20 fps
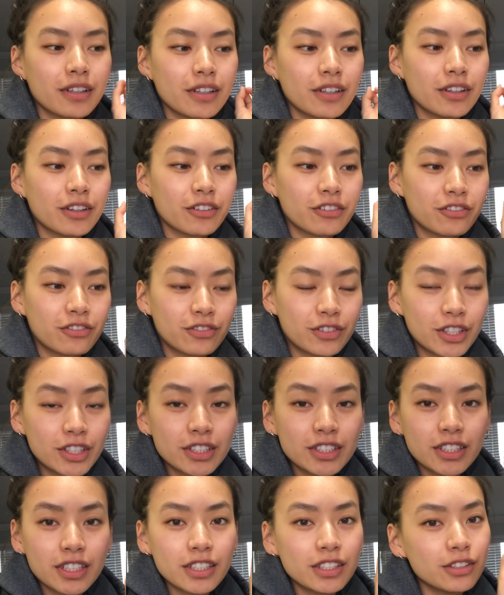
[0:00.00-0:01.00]
the
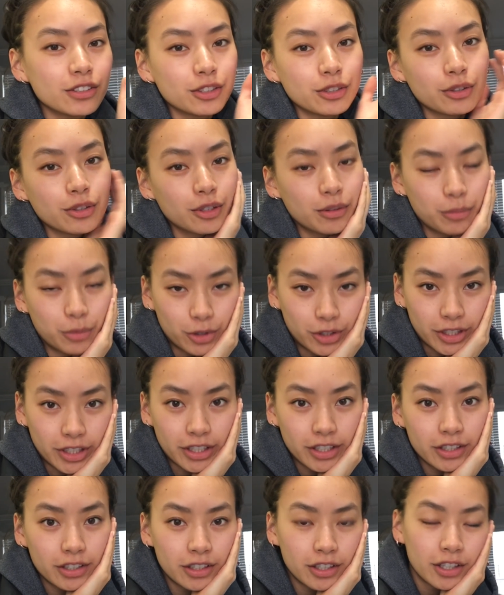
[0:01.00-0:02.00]
first thing you do in the
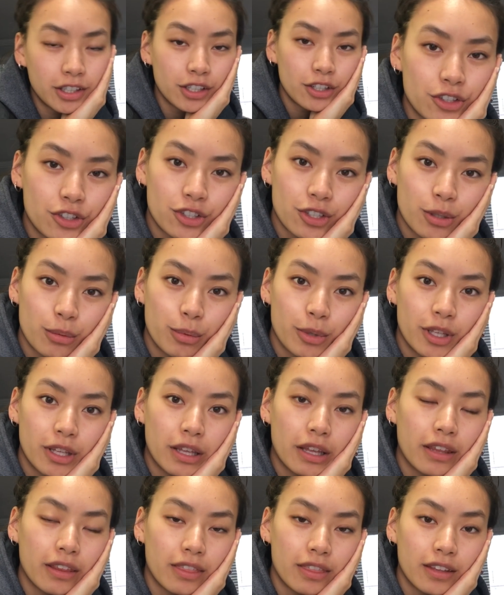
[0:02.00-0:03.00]
morning should
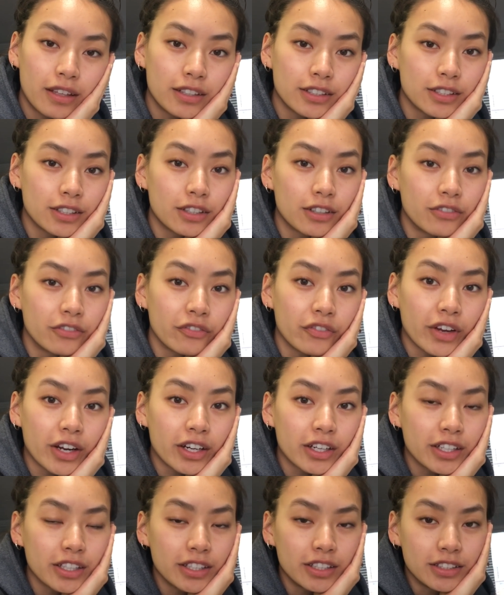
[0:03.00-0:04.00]
be things that are
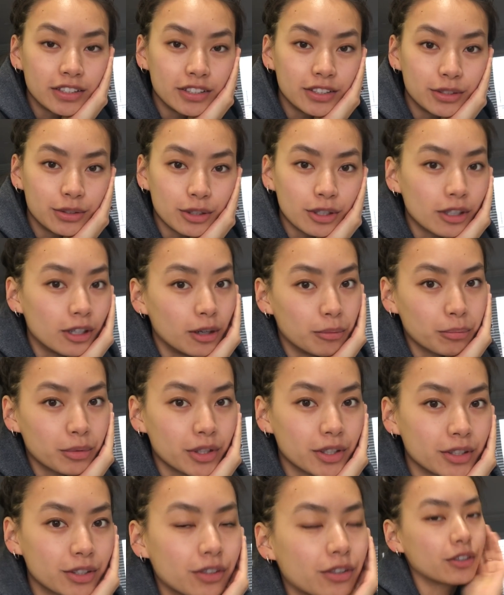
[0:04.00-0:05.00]
very easy to
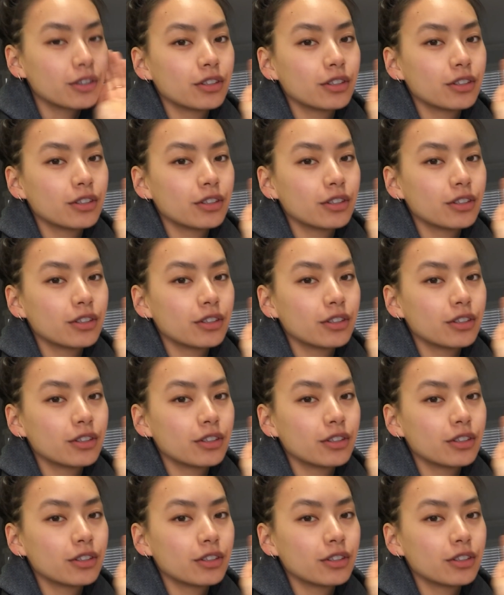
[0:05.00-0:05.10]
accomplish.